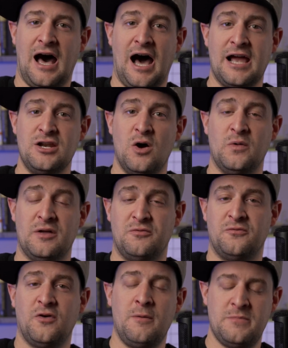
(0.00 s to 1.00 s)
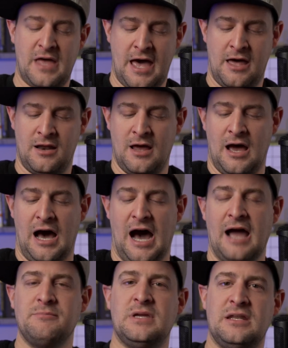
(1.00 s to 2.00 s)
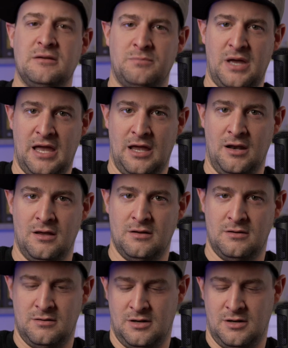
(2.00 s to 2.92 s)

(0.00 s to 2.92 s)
i know that from that i'm getting paid